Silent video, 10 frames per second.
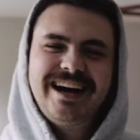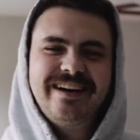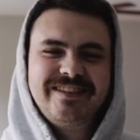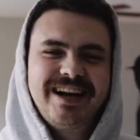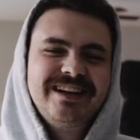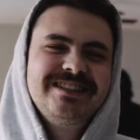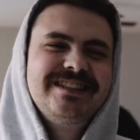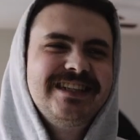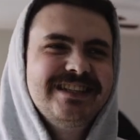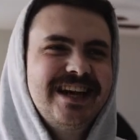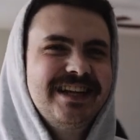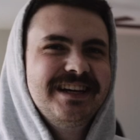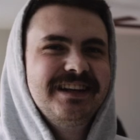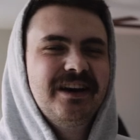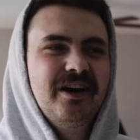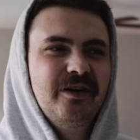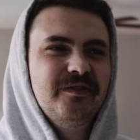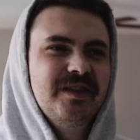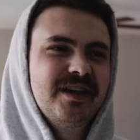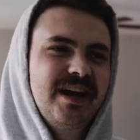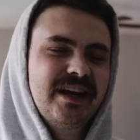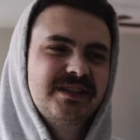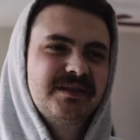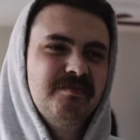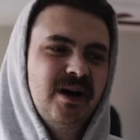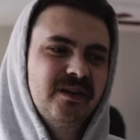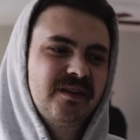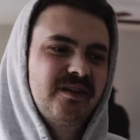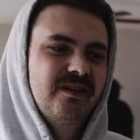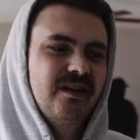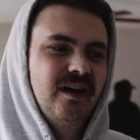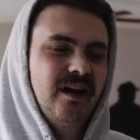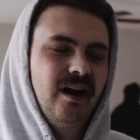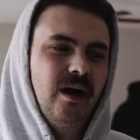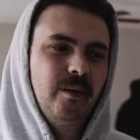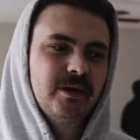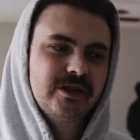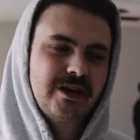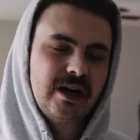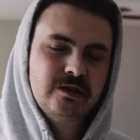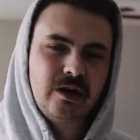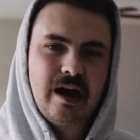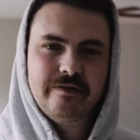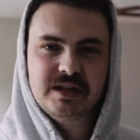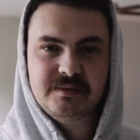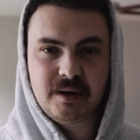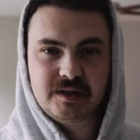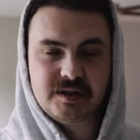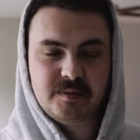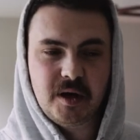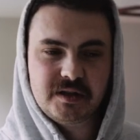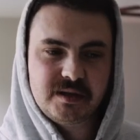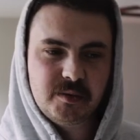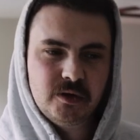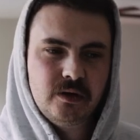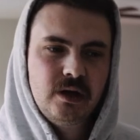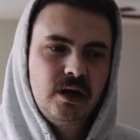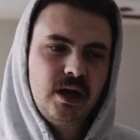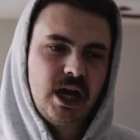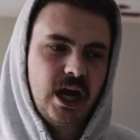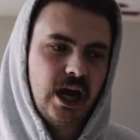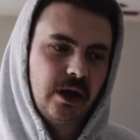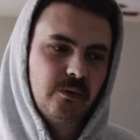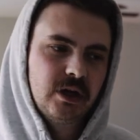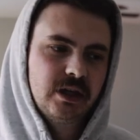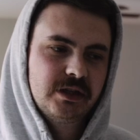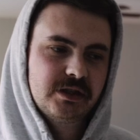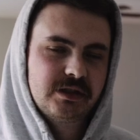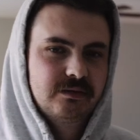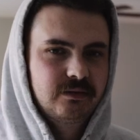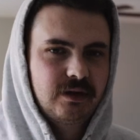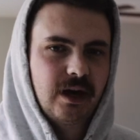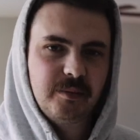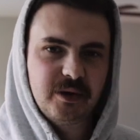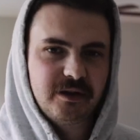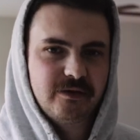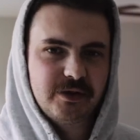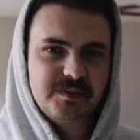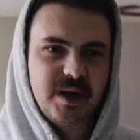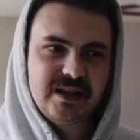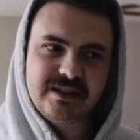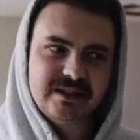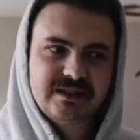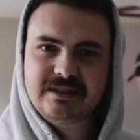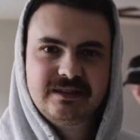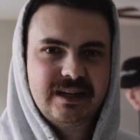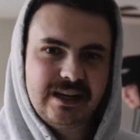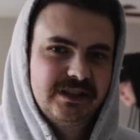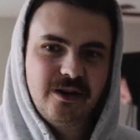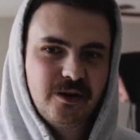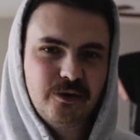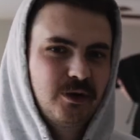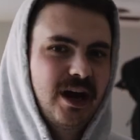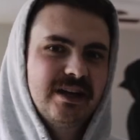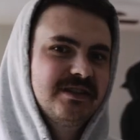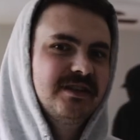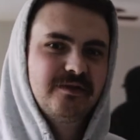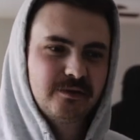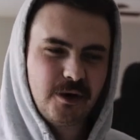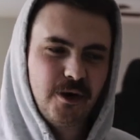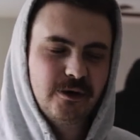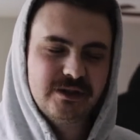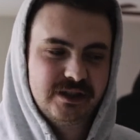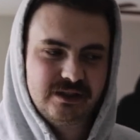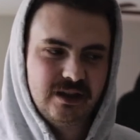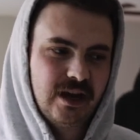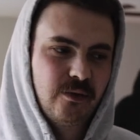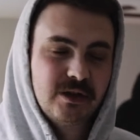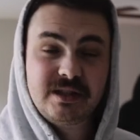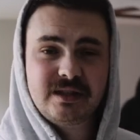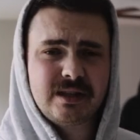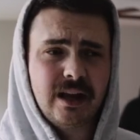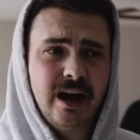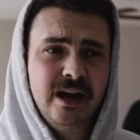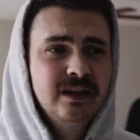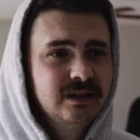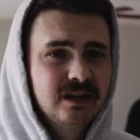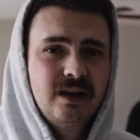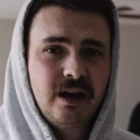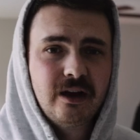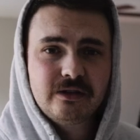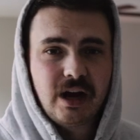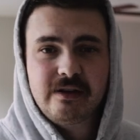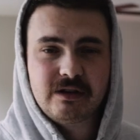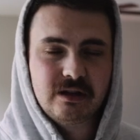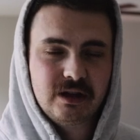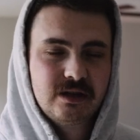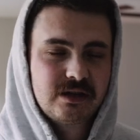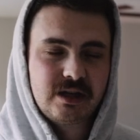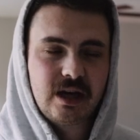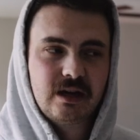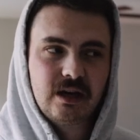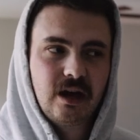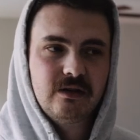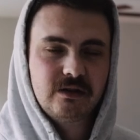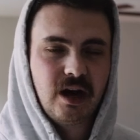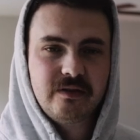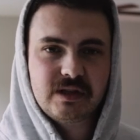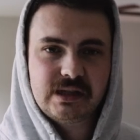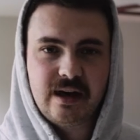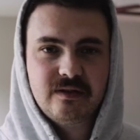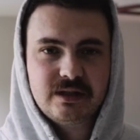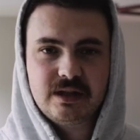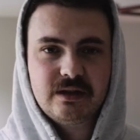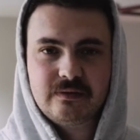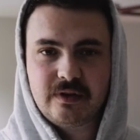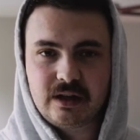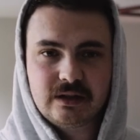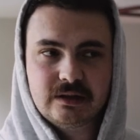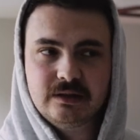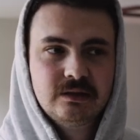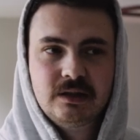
I'm kind of just intending that over the next month, I'm gonna try and drive it as much as possible and really just kind of put it through its paces, test it on all kinds of different roads. Like, once it's aligned, I'll drive it on the interstate. Like, I'll drive it 70 and fucking